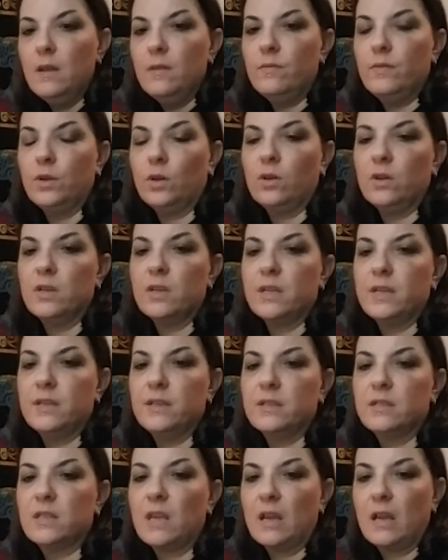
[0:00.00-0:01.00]
There
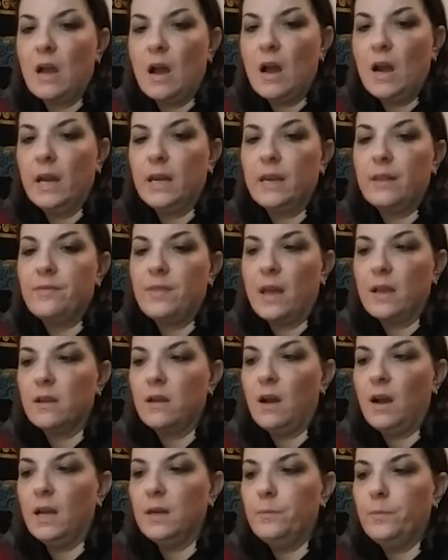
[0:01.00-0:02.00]
is God, that
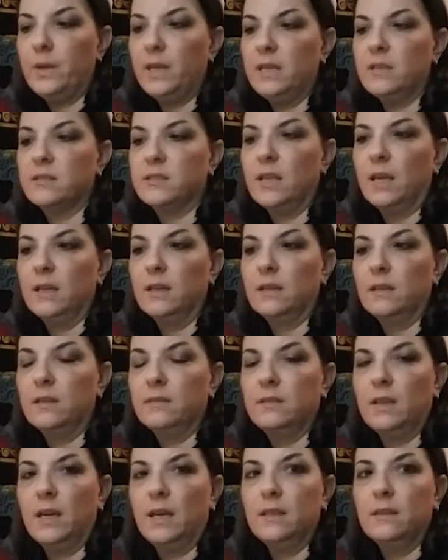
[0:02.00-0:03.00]
God piece,
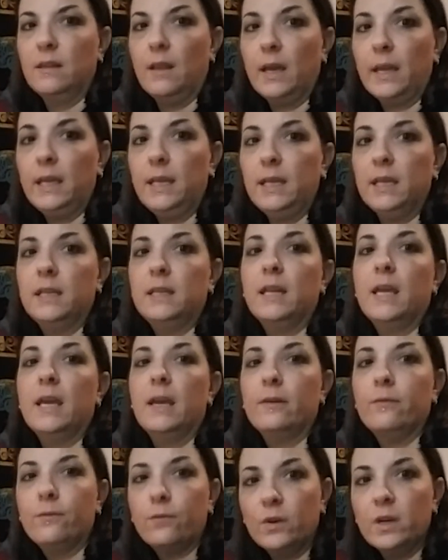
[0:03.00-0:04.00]
that light in
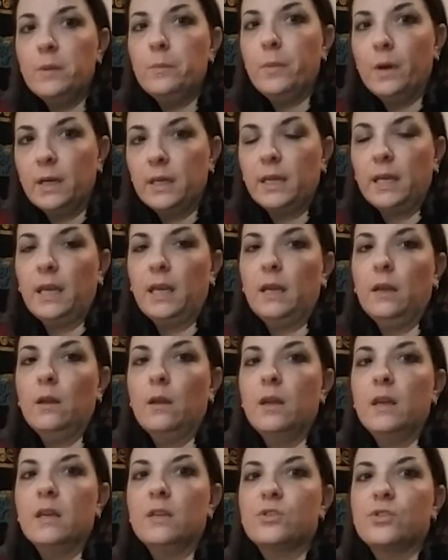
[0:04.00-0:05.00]
everybody.
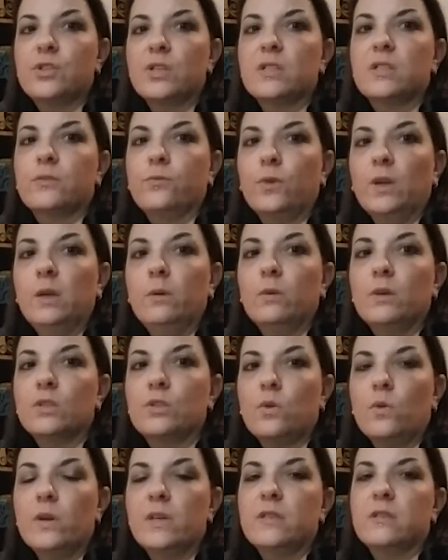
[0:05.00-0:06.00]
Is just free will
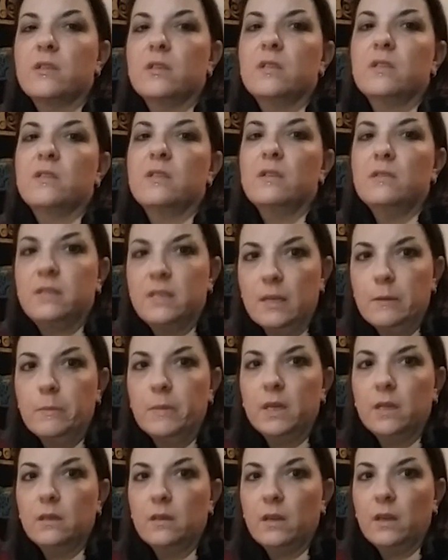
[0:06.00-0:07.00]
choices dim
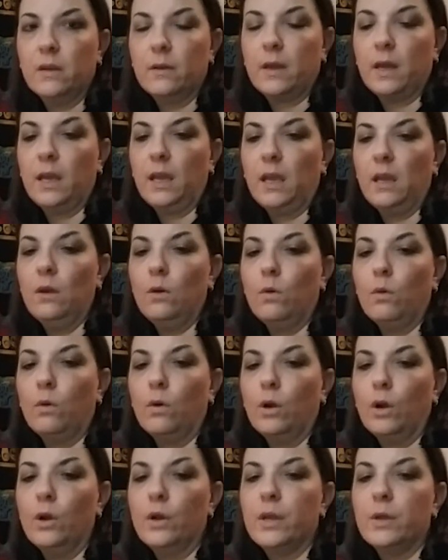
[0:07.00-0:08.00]
it, okay?
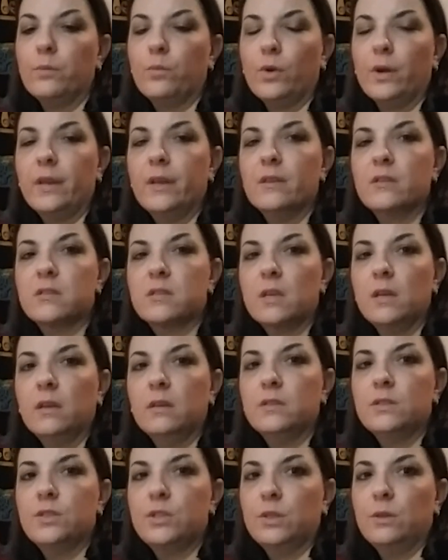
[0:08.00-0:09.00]
Or can bring us
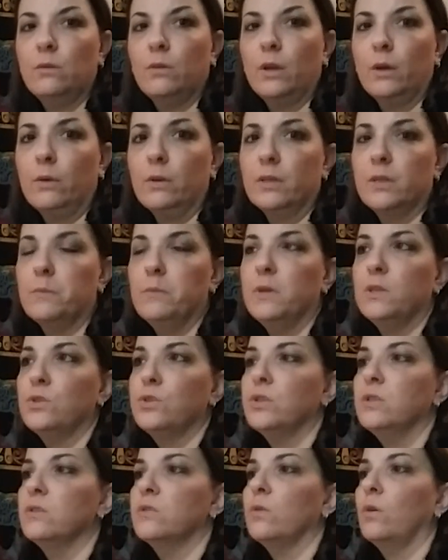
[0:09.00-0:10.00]
into lower
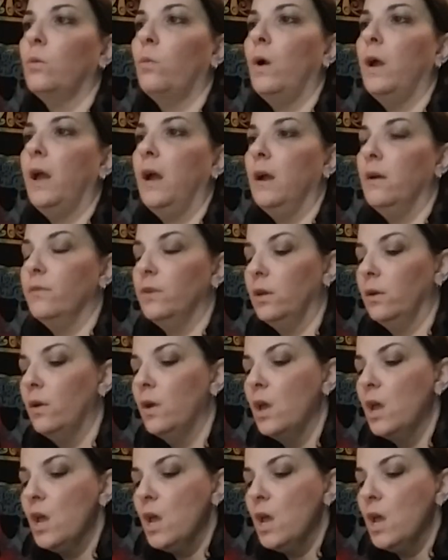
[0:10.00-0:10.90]
dimensions or what have you.